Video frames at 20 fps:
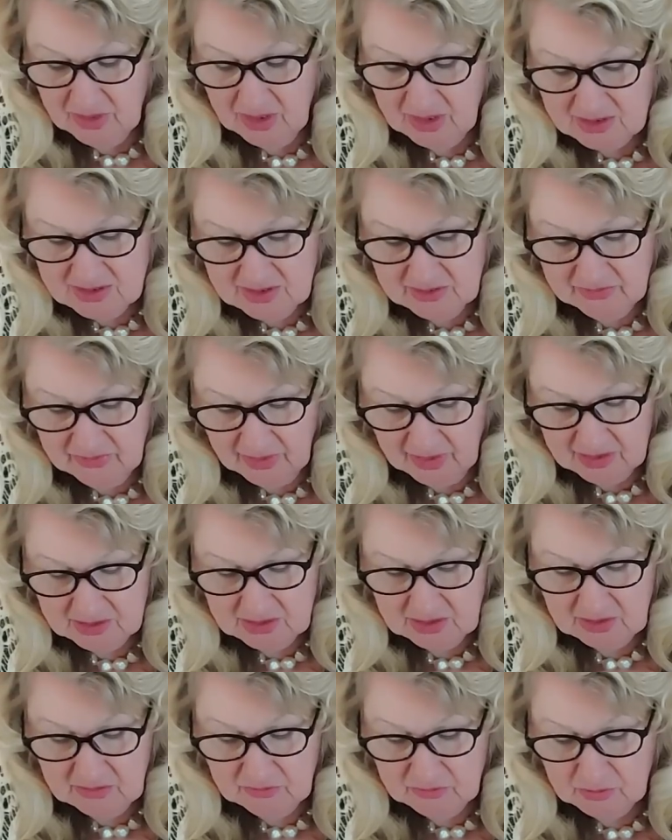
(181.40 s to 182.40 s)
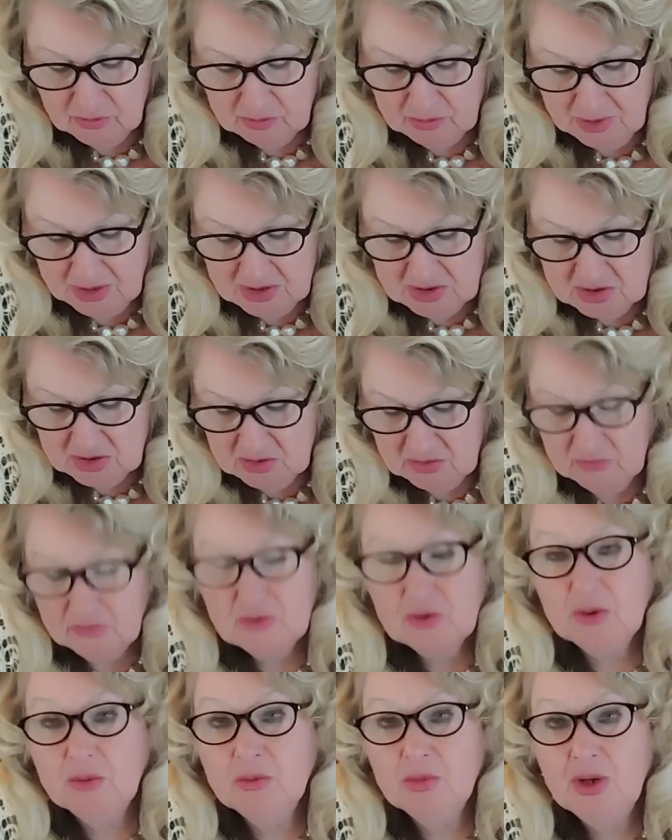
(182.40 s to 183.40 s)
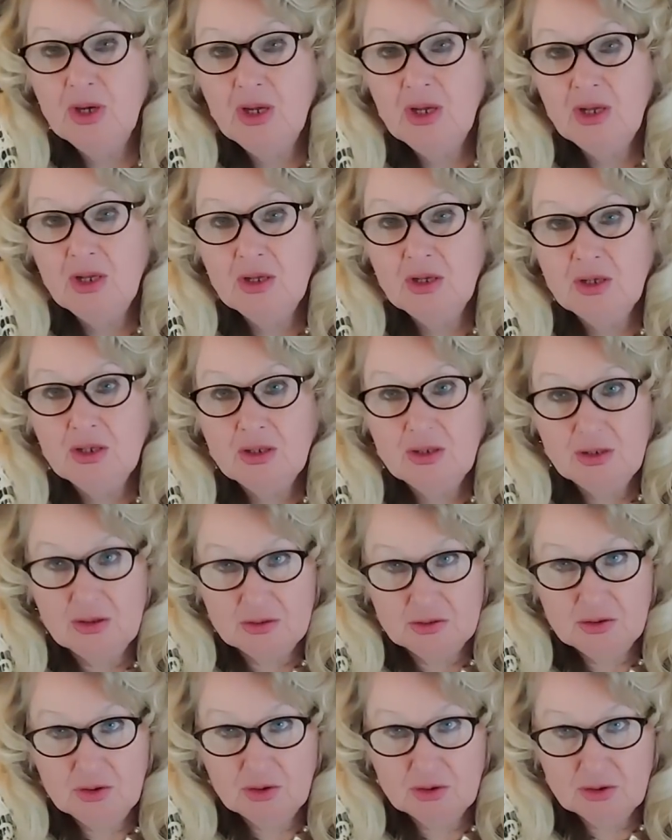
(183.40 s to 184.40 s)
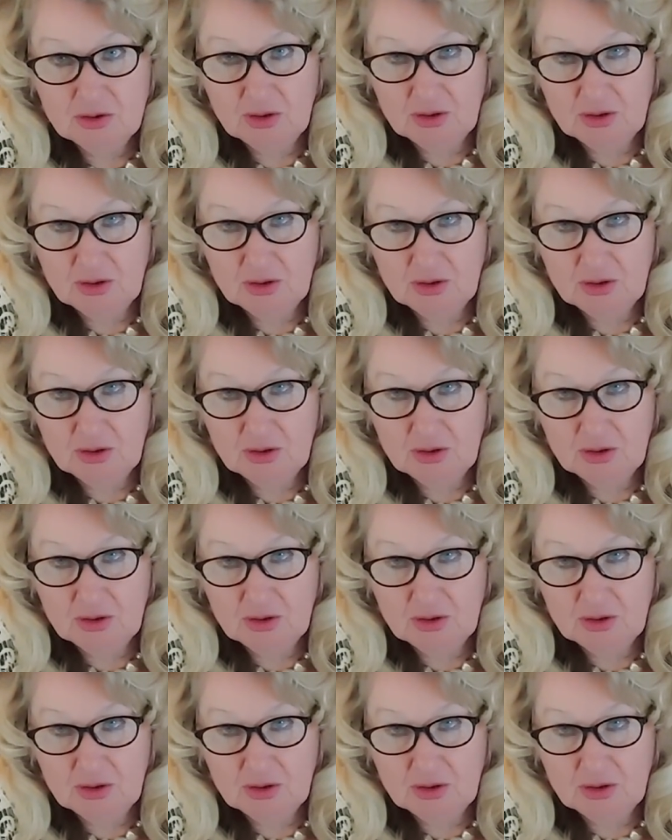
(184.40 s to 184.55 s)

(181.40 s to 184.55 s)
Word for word: classified information from Don